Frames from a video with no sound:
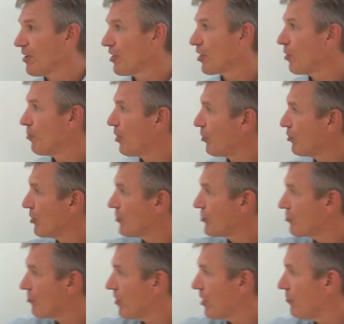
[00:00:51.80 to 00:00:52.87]
the
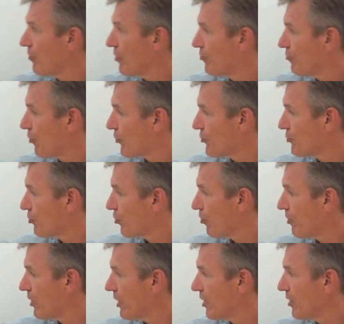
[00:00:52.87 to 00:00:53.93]
components relevant for
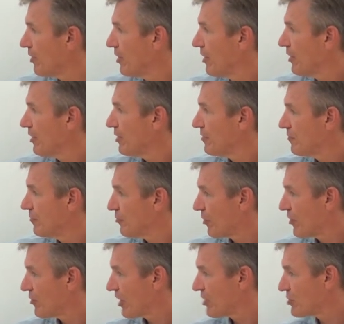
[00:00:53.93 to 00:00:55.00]
storing
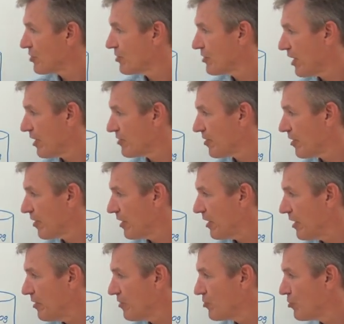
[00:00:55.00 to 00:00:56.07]
transaction
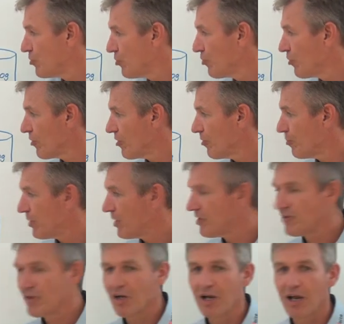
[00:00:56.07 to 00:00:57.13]
data into the
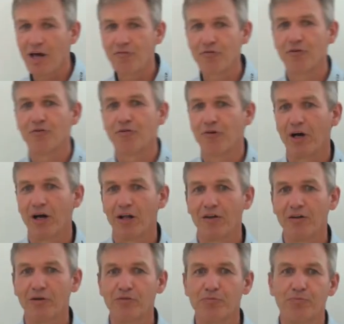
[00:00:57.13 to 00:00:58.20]
PTLF
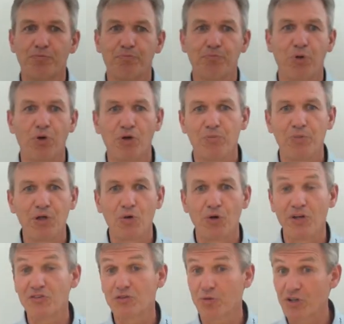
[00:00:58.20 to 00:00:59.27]
file, the
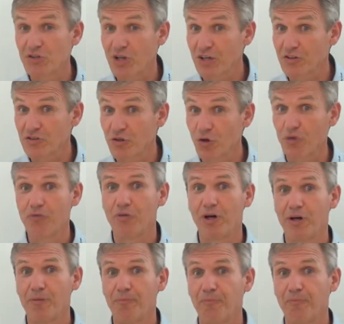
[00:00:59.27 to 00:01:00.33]
POS transaction log
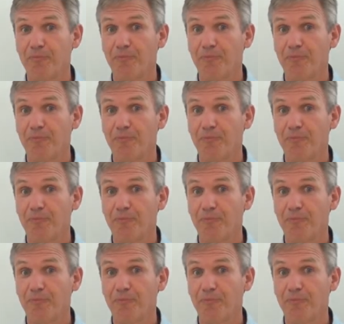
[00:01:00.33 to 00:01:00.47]
file.